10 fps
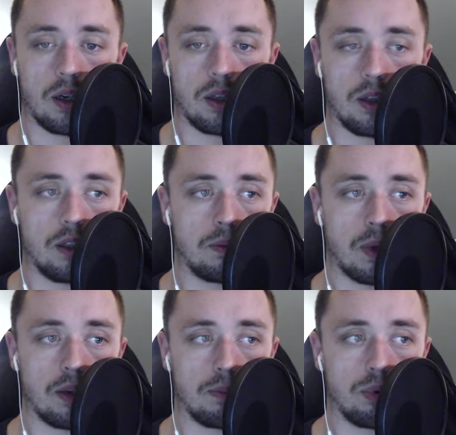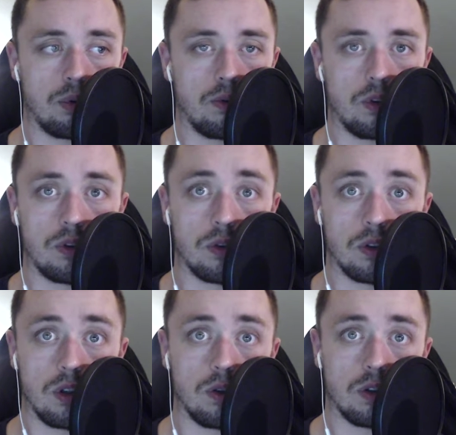these might prove useful
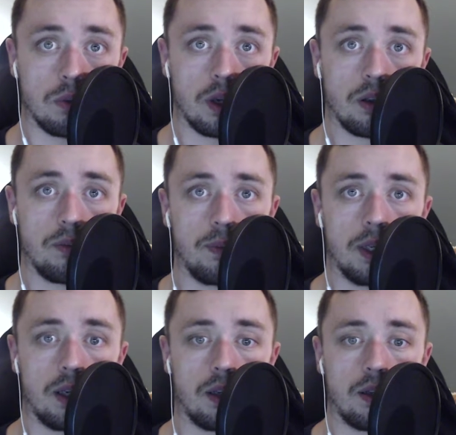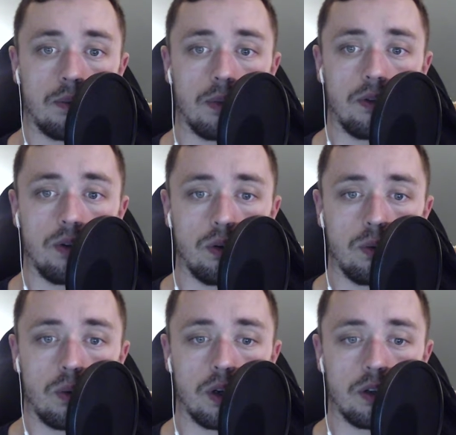to you as well. If you
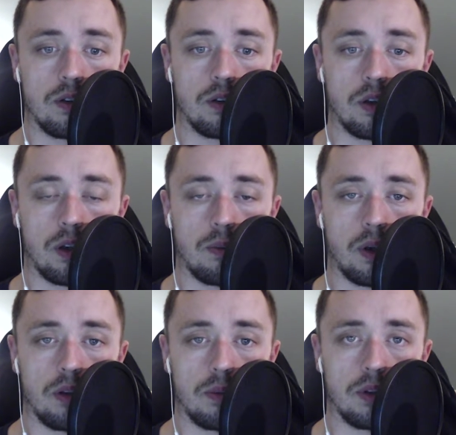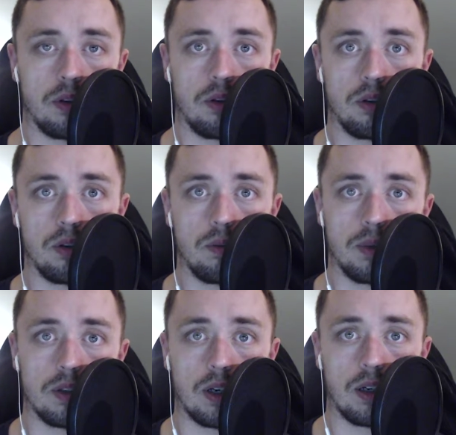wanted some other material
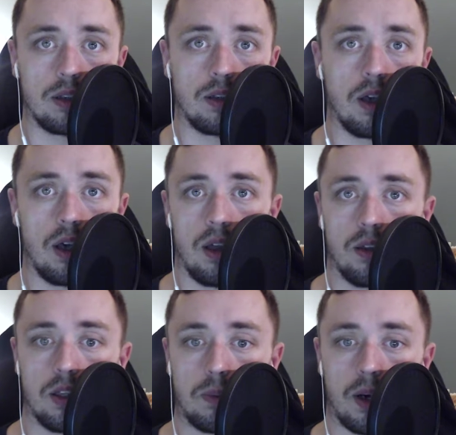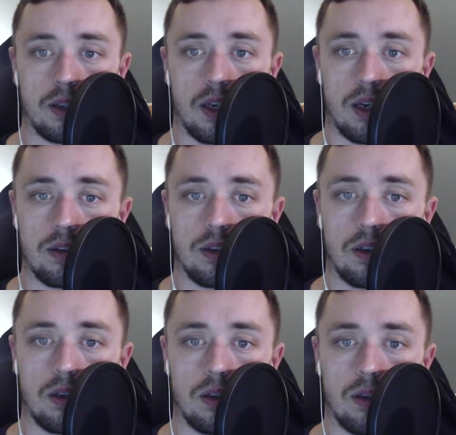besides this
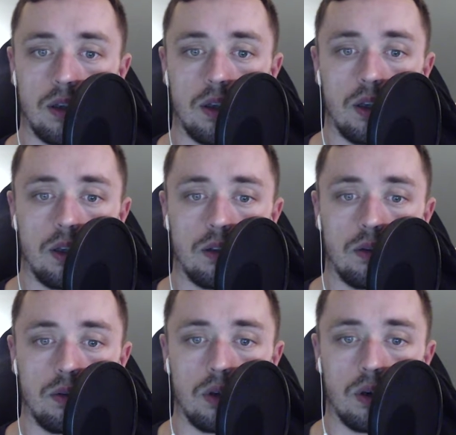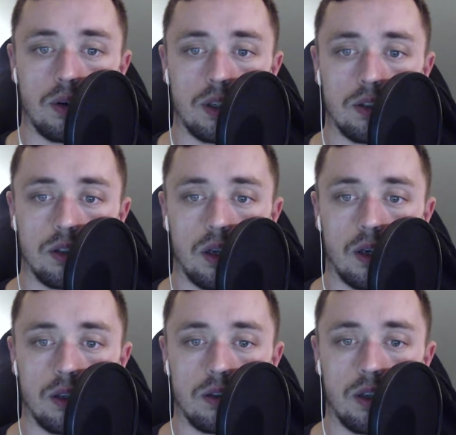podcast to go
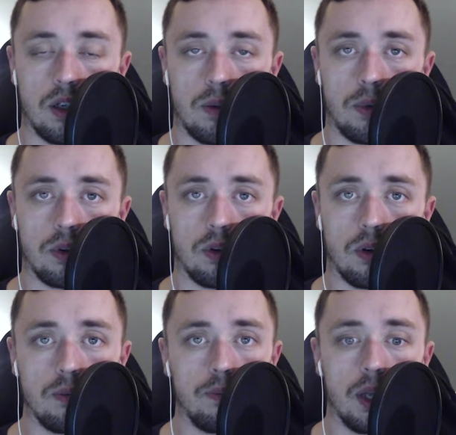and study up on your own.